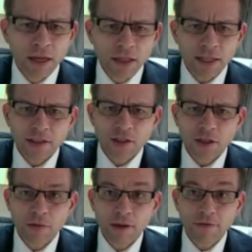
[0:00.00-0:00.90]
So that's
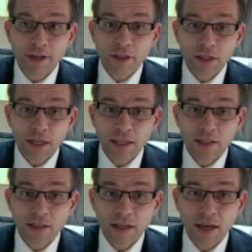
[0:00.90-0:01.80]
certainly one feature that
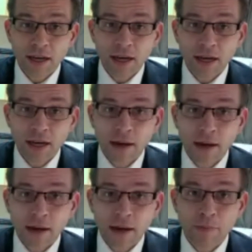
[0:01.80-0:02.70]
is
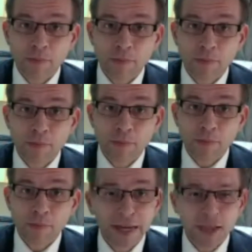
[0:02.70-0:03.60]
particularly helpful with a pump, and that
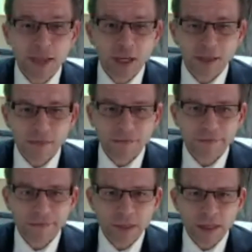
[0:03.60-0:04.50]
you can adjust it.
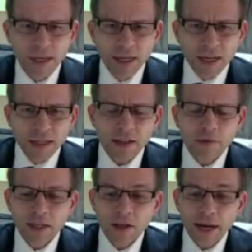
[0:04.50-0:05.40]
The other
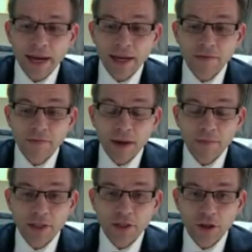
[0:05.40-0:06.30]
one that I had
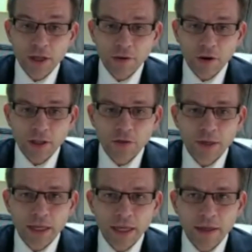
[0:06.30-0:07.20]
mentioned earlier on is
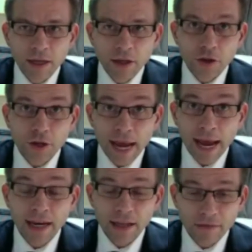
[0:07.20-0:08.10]
really you
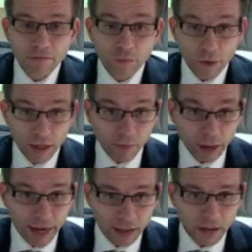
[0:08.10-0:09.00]
can, with
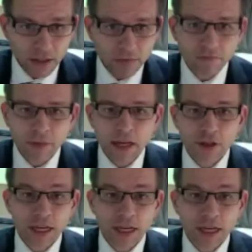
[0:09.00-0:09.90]
pens,
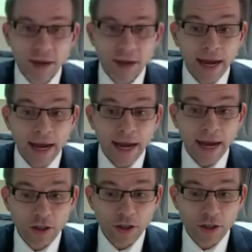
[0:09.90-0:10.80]
inject 8 or 9
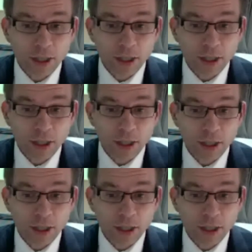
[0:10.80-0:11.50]
times a day, or as Brent